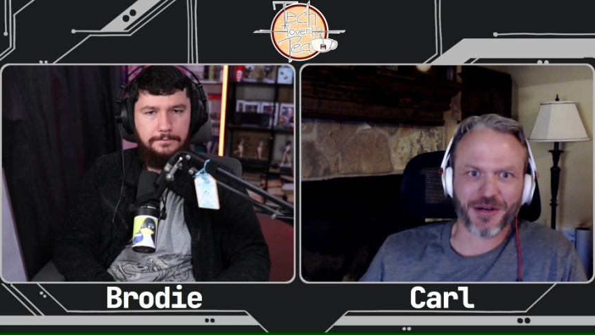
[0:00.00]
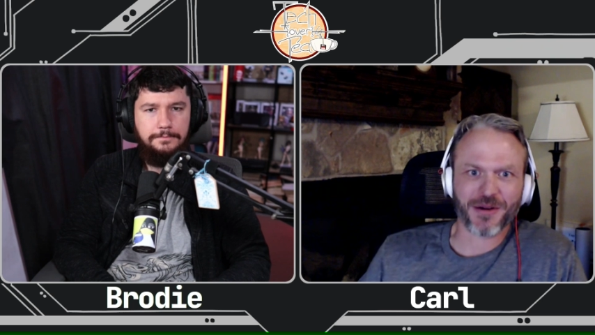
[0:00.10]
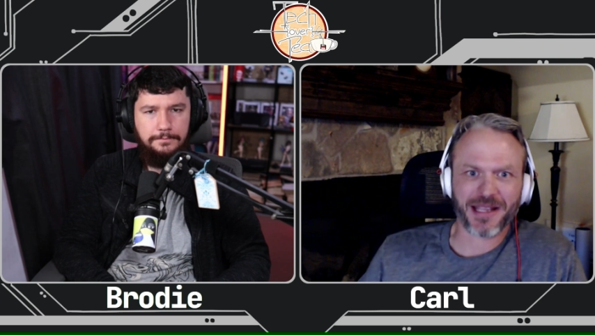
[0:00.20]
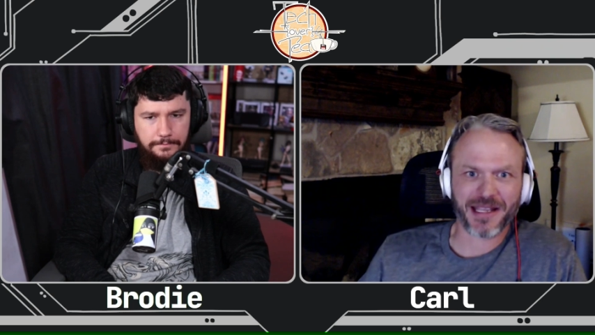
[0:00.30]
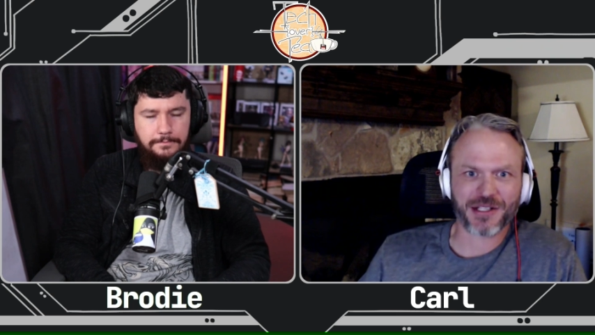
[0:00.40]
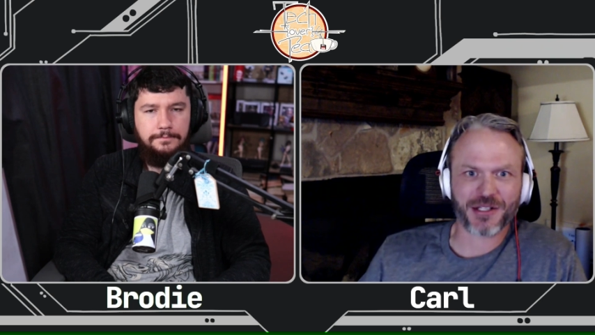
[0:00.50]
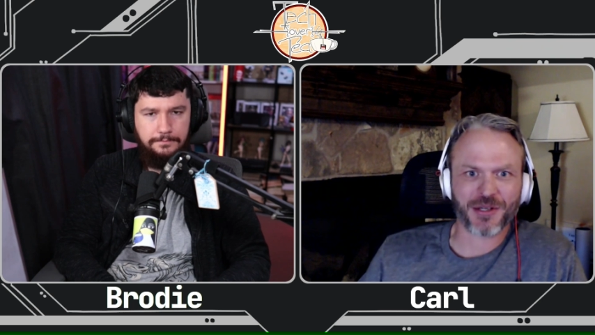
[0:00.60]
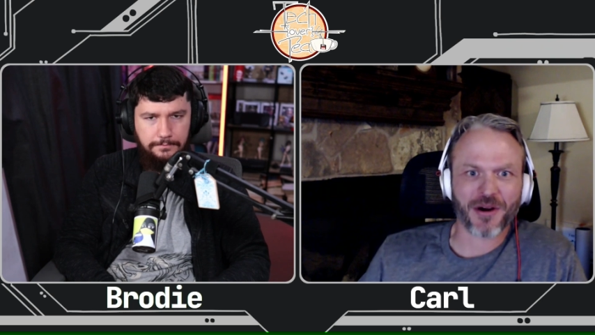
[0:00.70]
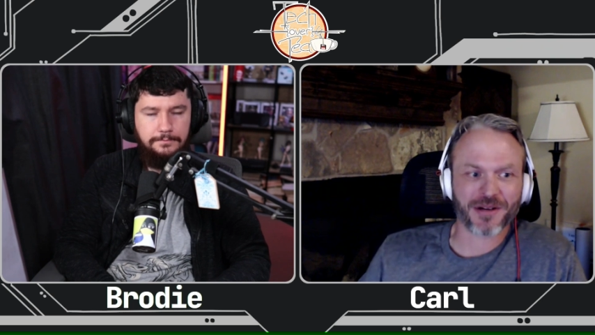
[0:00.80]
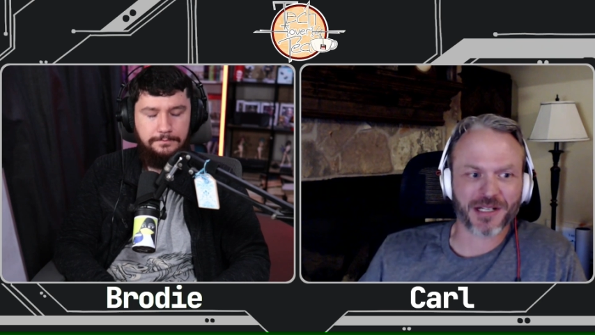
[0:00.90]
Speaker 1: going
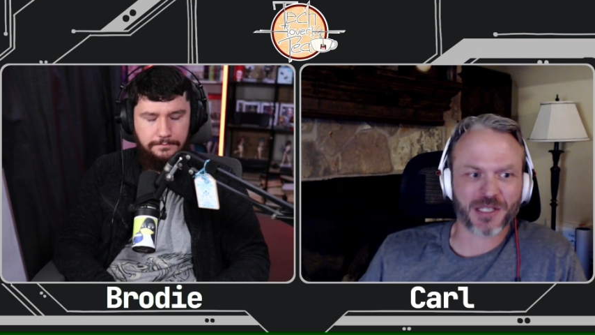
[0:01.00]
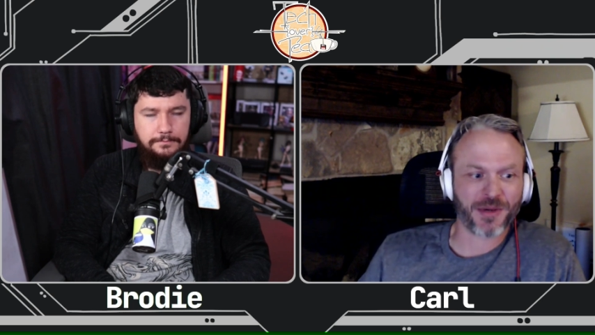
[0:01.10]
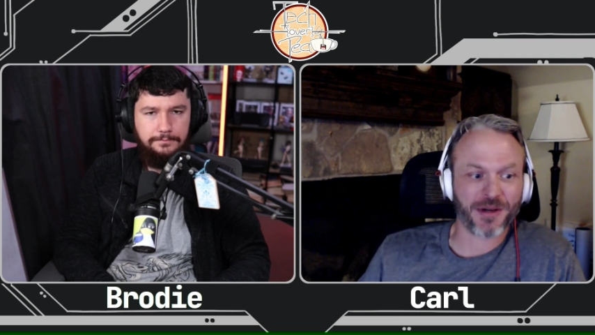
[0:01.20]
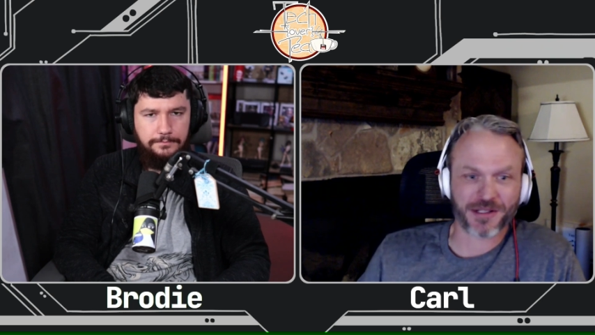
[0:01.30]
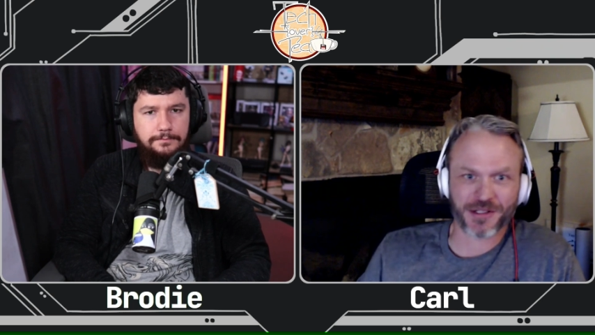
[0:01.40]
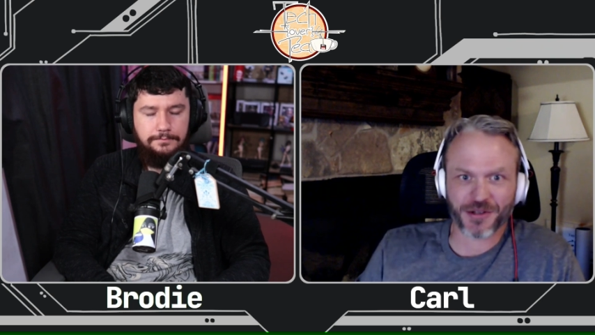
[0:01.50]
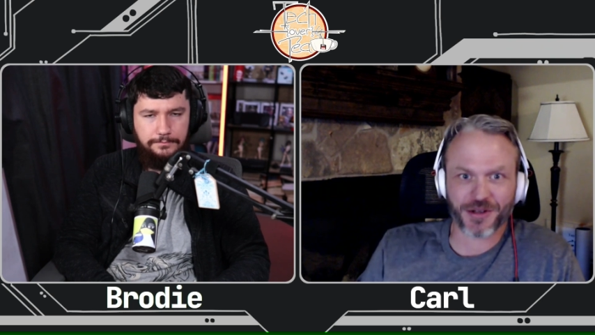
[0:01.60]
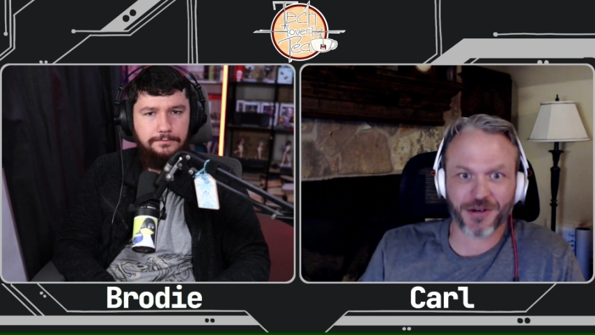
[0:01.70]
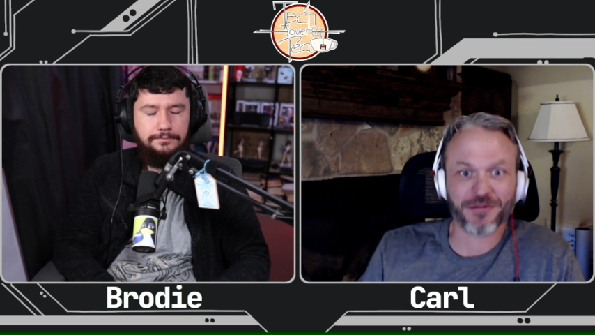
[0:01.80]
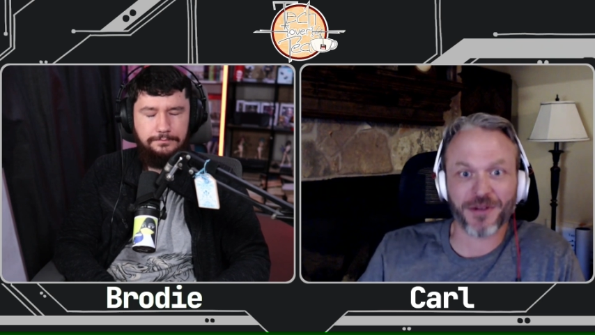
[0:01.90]
into our experiences
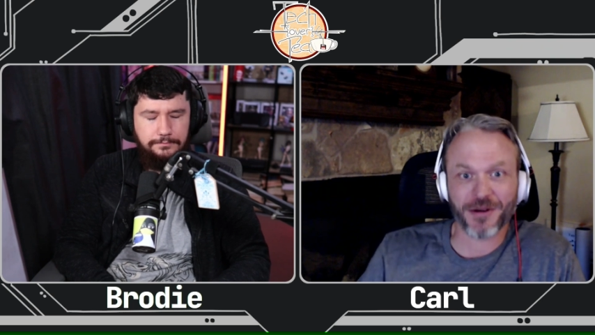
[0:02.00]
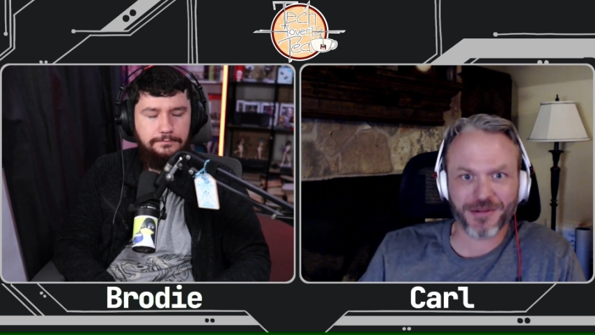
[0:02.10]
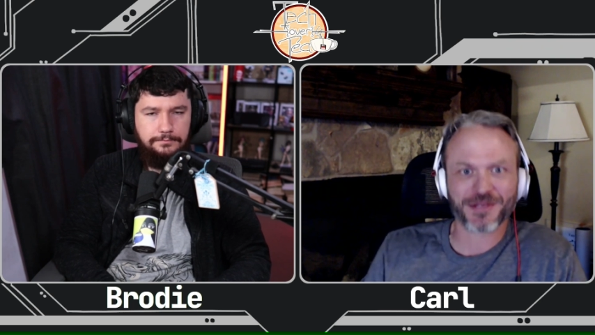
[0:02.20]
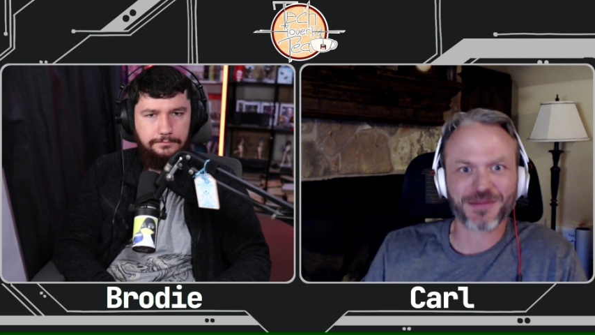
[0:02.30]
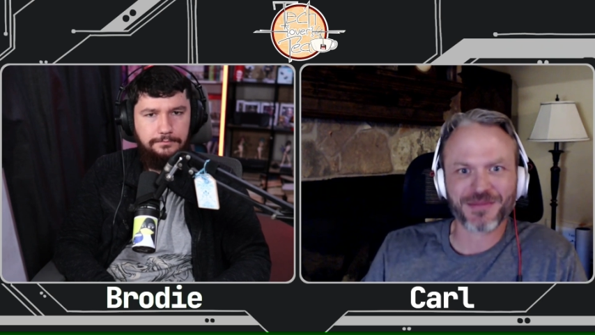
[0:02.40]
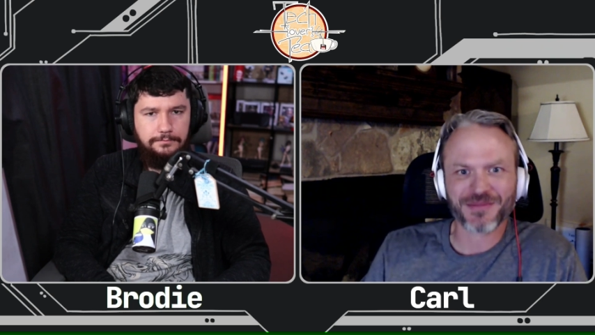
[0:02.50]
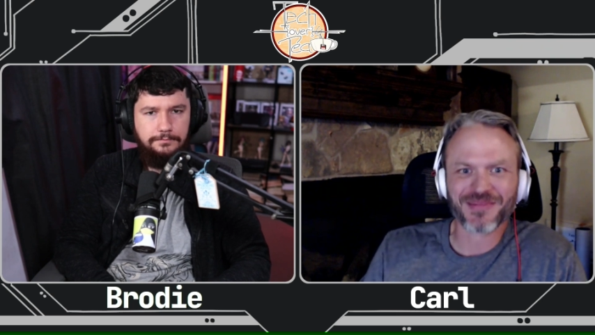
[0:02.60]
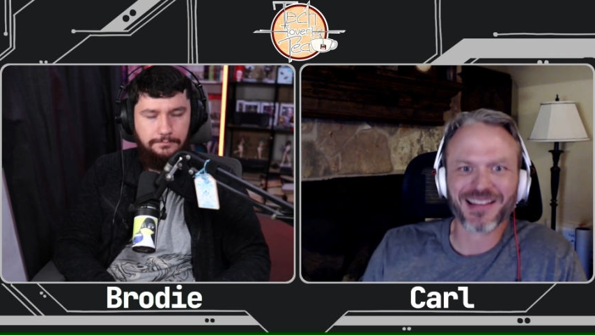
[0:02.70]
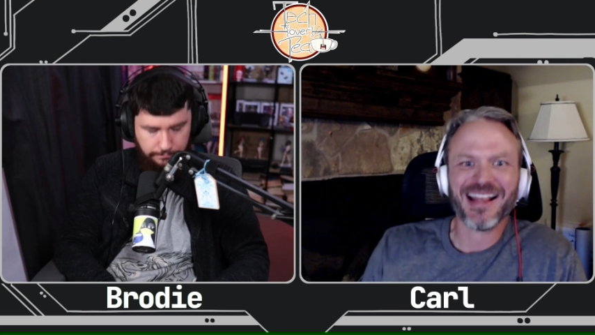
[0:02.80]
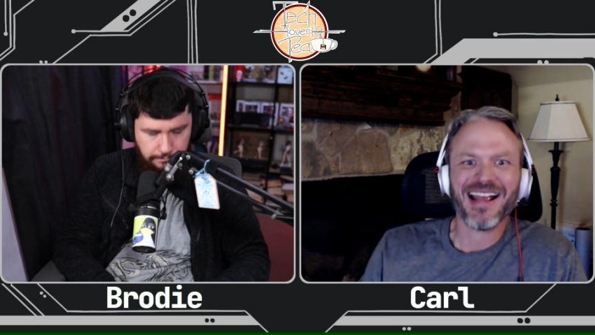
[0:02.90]
on our phones
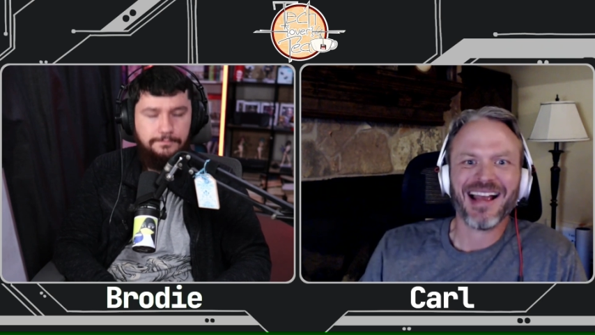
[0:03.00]
mm-hmm.